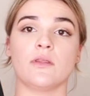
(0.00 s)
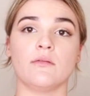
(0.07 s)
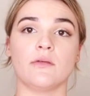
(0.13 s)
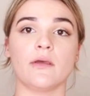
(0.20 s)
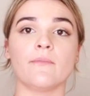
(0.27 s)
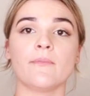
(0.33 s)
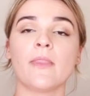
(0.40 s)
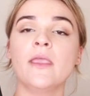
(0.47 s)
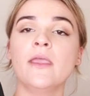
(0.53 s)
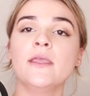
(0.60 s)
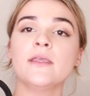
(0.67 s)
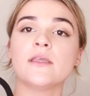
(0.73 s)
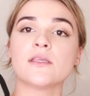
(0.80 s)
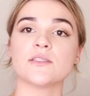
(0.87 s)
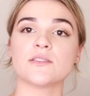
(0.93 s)
there we go.
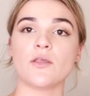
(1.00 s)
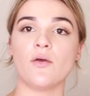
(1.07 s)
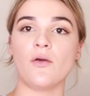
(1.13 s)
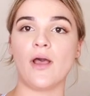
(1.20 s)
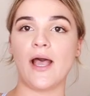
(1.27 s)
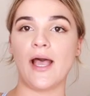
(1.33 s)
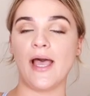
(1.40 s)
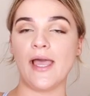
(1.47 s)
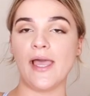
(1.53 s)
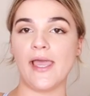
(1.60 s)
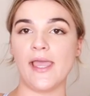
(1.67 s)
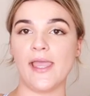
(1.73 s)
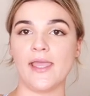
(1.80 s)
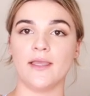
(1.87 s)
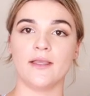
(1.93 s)
So
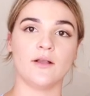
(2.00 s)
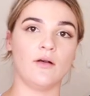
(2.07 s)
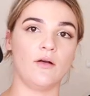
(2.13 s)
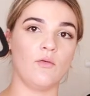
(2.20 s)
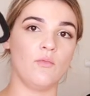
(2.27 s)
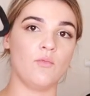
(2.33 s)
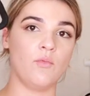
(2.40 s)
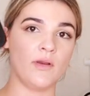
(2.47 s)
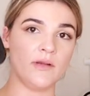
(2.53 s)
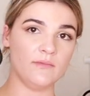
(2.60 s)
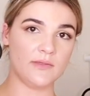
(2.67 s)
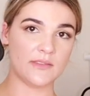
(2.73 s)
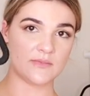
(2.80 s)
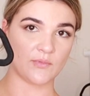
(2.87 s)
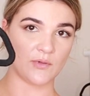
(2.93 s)
I got one of
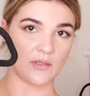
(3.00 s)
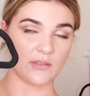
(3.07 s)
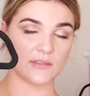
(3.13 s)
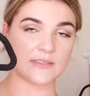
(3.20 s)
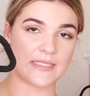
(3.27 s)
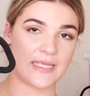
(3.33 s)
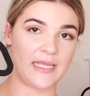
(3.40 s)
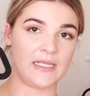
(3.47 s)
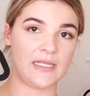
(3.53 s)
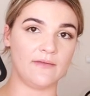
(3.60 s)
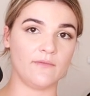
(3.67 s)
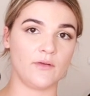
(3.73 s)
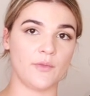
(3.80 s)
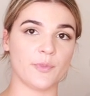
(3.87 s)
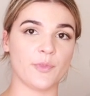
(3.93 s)
these bras and
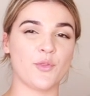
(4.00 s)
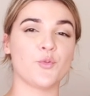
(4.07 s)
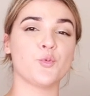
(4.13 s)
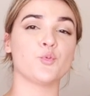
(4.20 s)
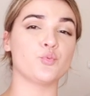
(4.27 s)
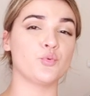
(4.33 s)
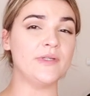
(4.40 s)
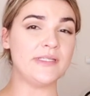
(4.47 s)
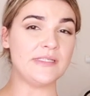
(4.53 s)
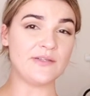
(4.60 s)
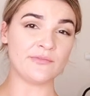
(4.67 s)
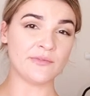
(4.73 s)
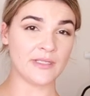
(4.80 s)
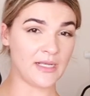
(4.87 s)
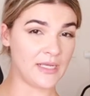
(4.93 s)
I've got 3
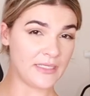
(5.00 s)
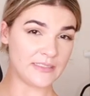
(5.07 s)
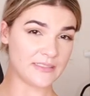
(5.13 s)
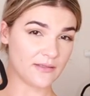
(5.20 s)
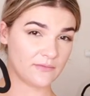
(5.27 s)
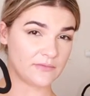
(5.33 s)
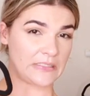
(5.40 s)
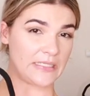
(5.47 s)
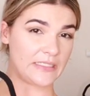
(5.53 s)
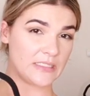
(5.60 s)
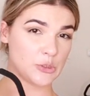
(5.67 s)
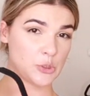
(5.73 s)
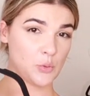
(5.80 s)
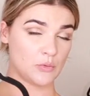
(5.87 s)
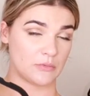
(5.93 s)
different kinds of Nike
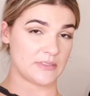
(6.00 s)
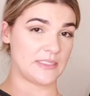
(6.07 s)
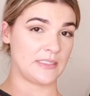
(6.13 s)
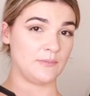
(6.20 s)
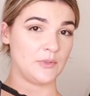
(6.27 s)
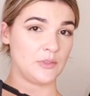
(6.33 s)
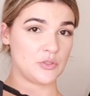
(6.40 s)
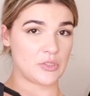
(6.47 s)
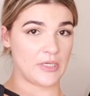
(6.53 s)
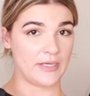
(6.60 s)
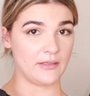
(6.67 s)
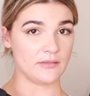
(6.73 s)
shorts that I'm gonna try